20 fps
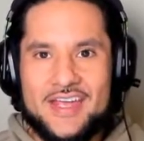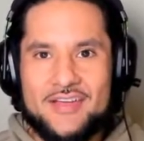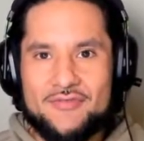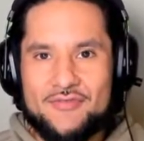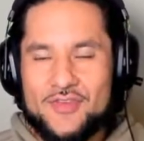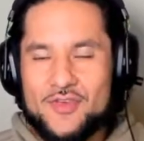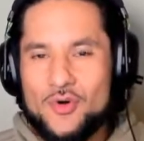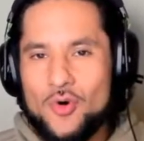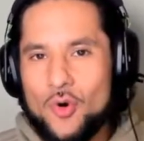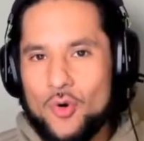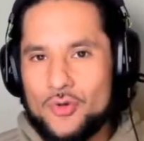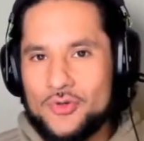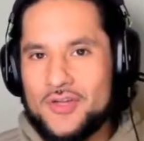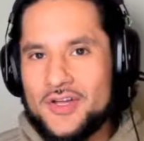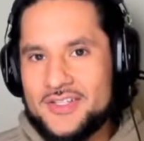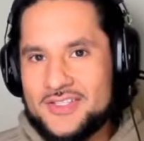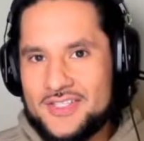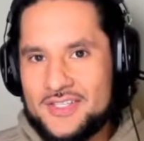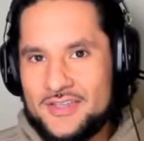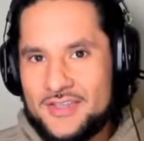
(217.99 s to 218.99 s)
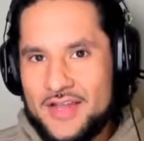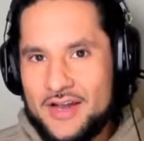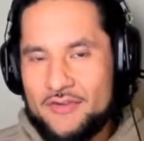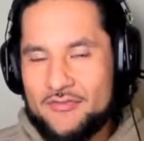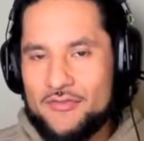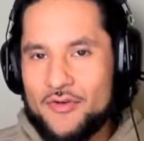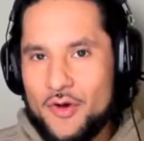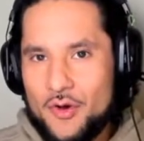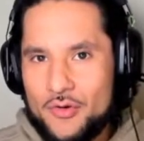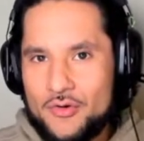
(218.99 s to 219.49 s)
if you hold on to their
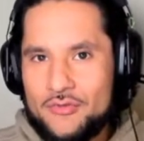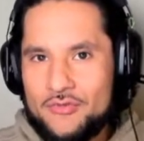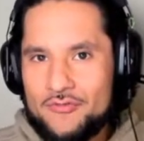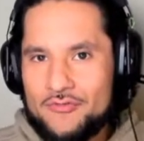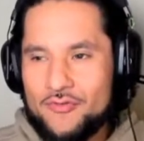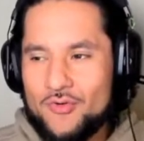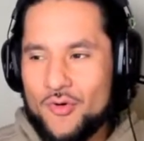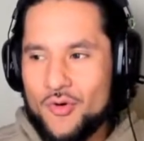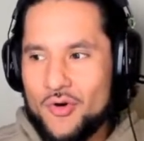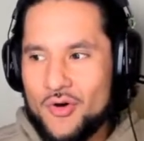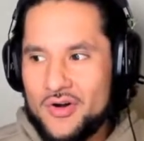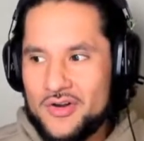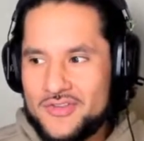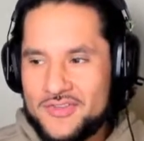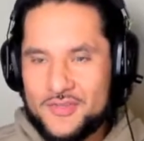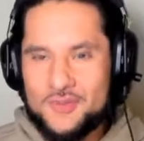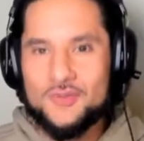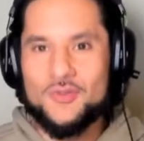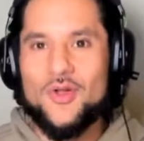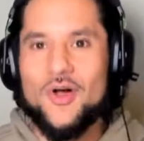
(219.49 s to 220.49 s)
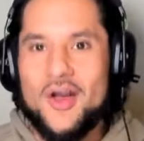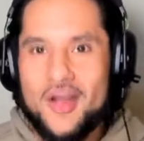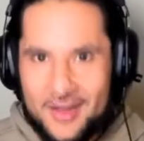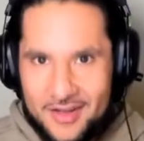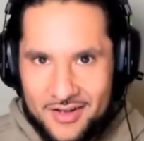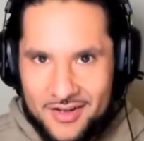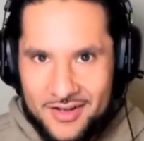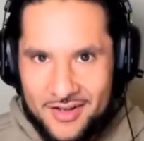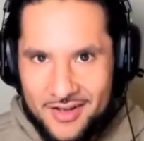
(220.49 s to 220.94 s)
phone for too long